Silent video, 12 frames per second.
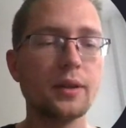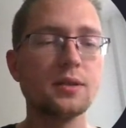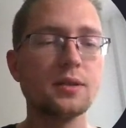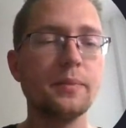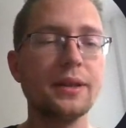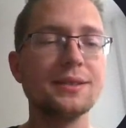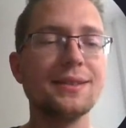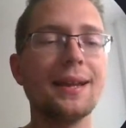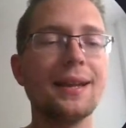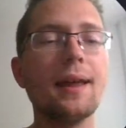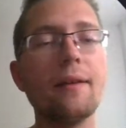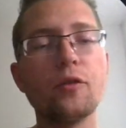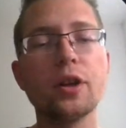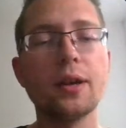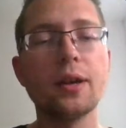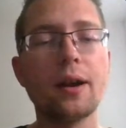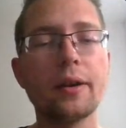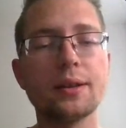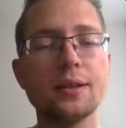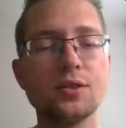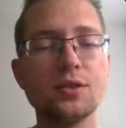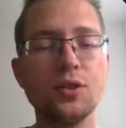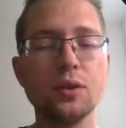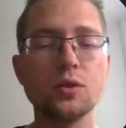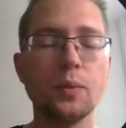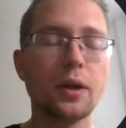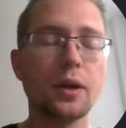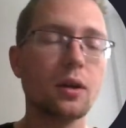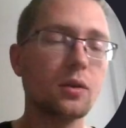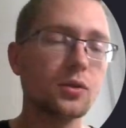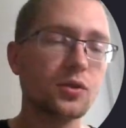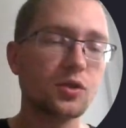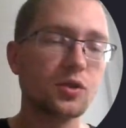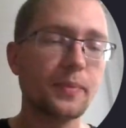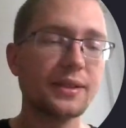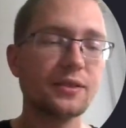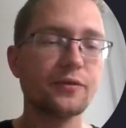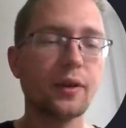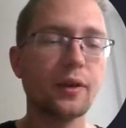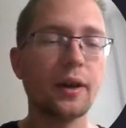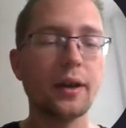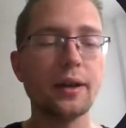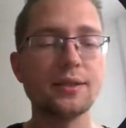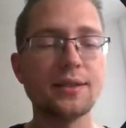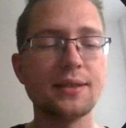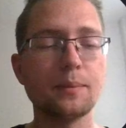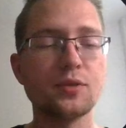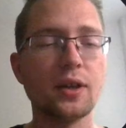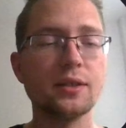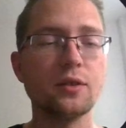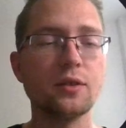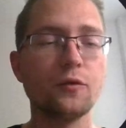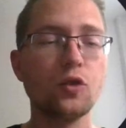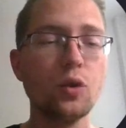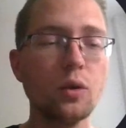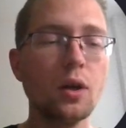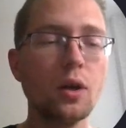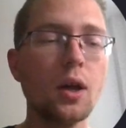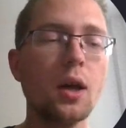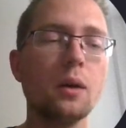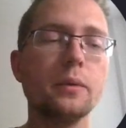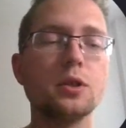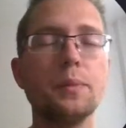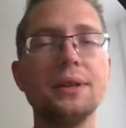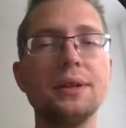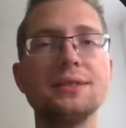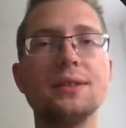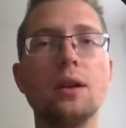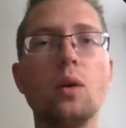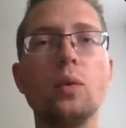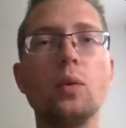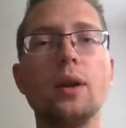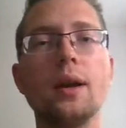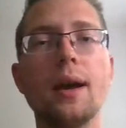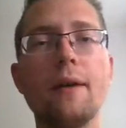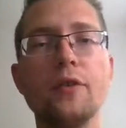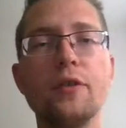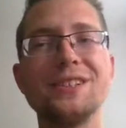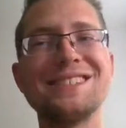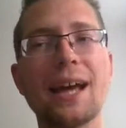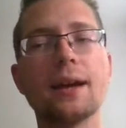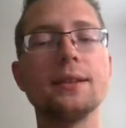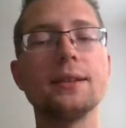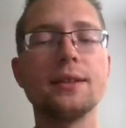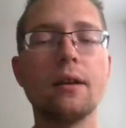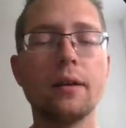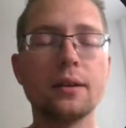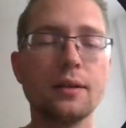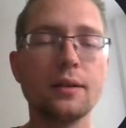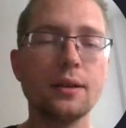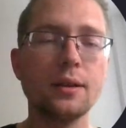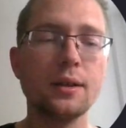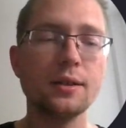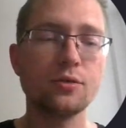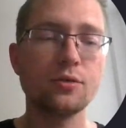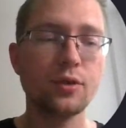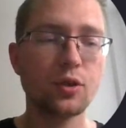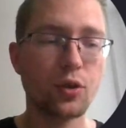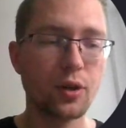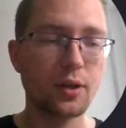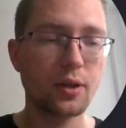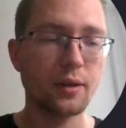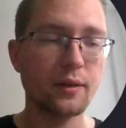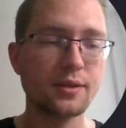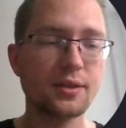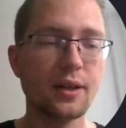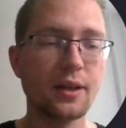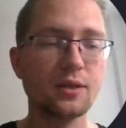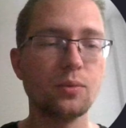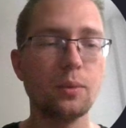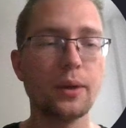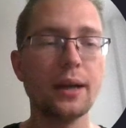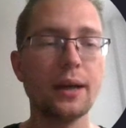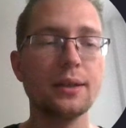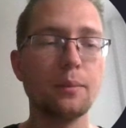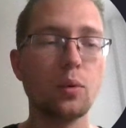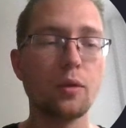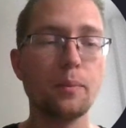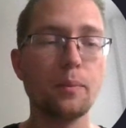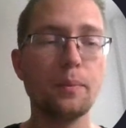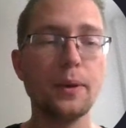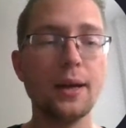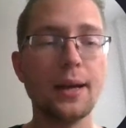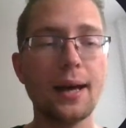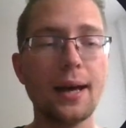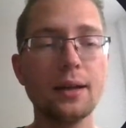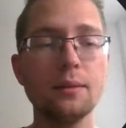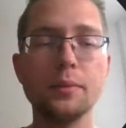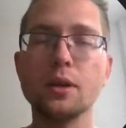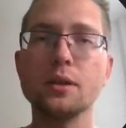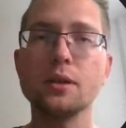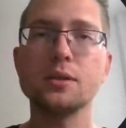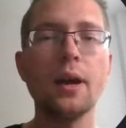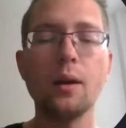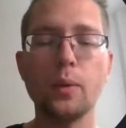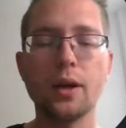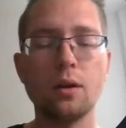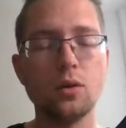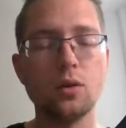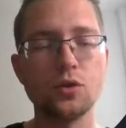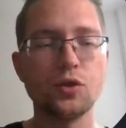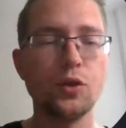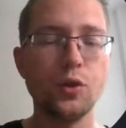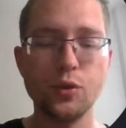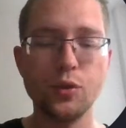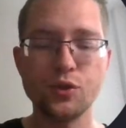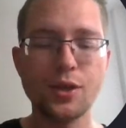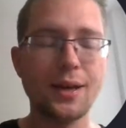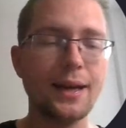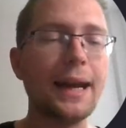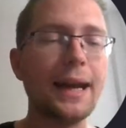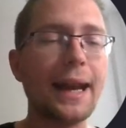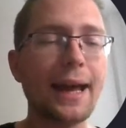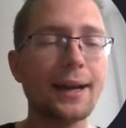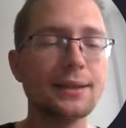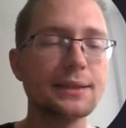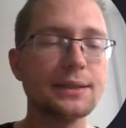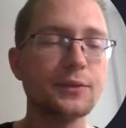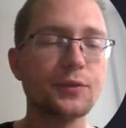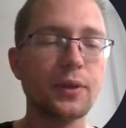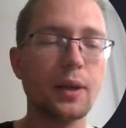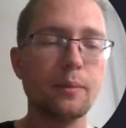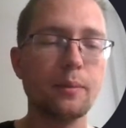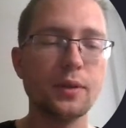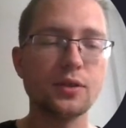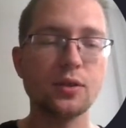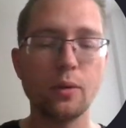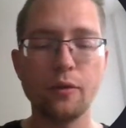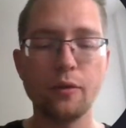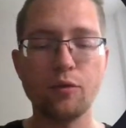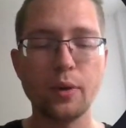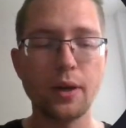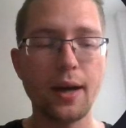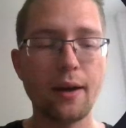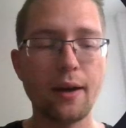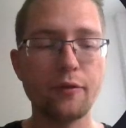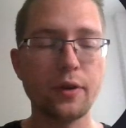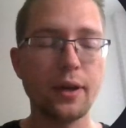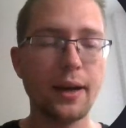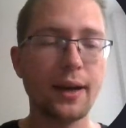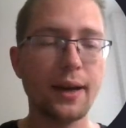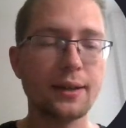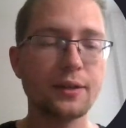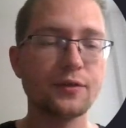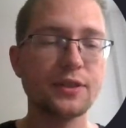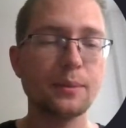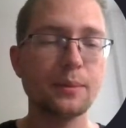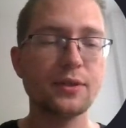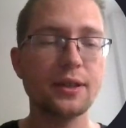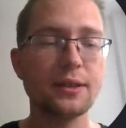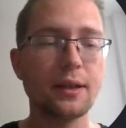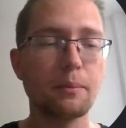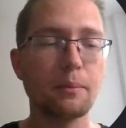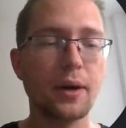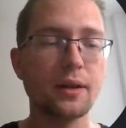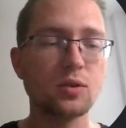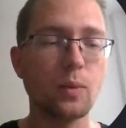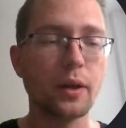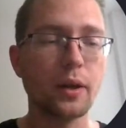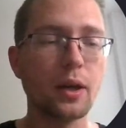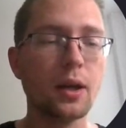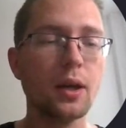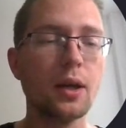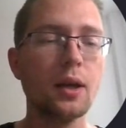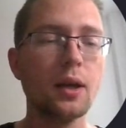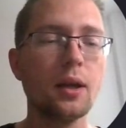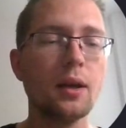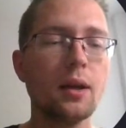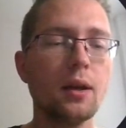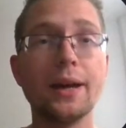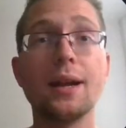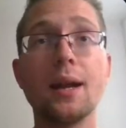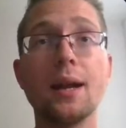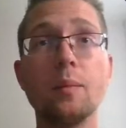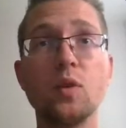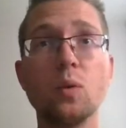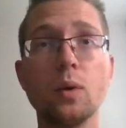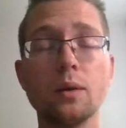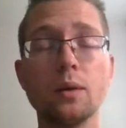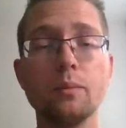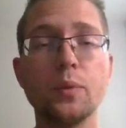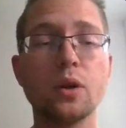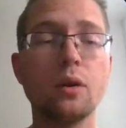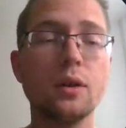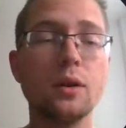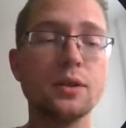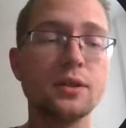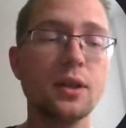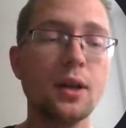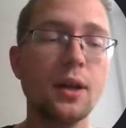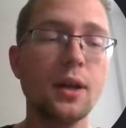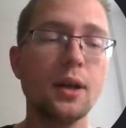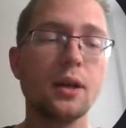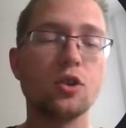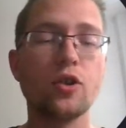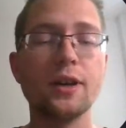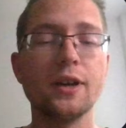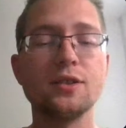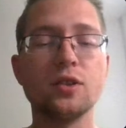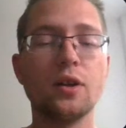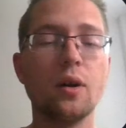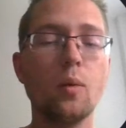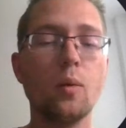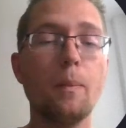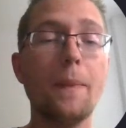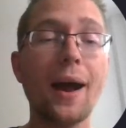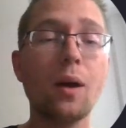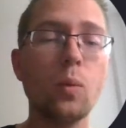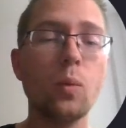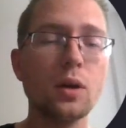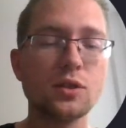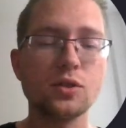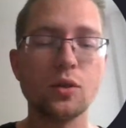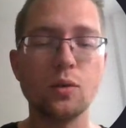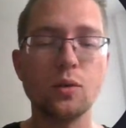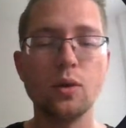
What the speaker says: So this means that every character is used. We can also specify a step size of 2, which means that only every second character is returned. In this case, we would end up with p and n. And we can also use negative numbers. So if we have a negative step size like -1, we get an empty one because it tries to go backwards.